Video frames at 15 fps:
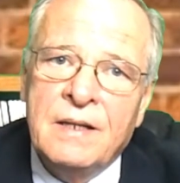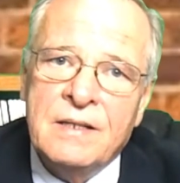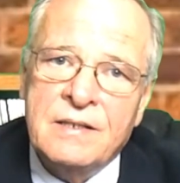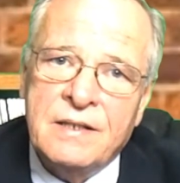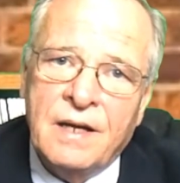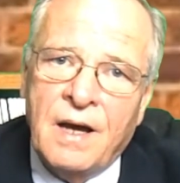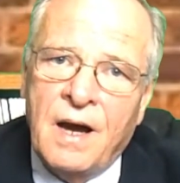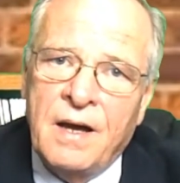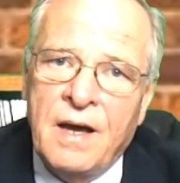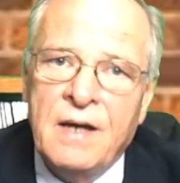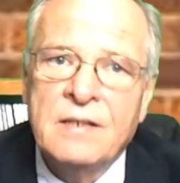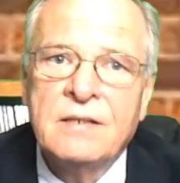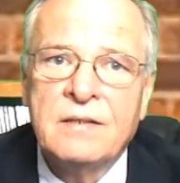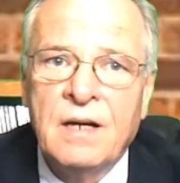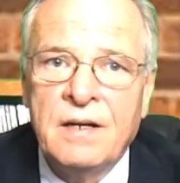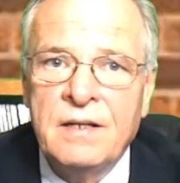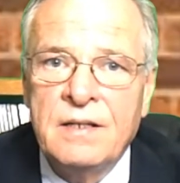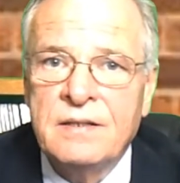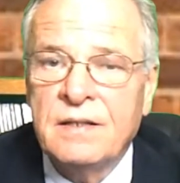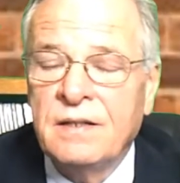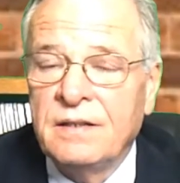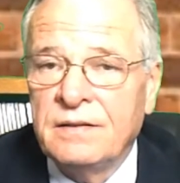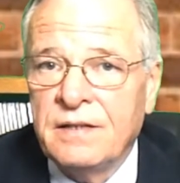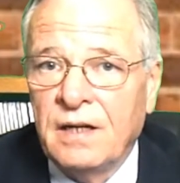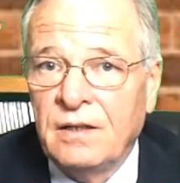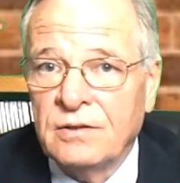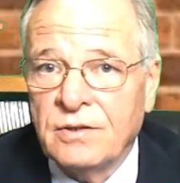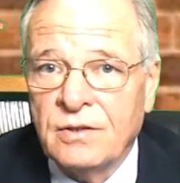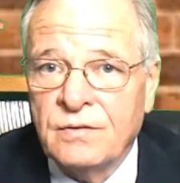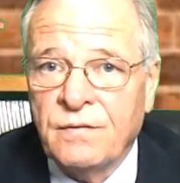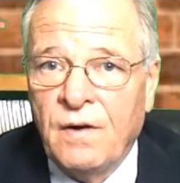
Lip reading: the CIA Studies in Intelligence,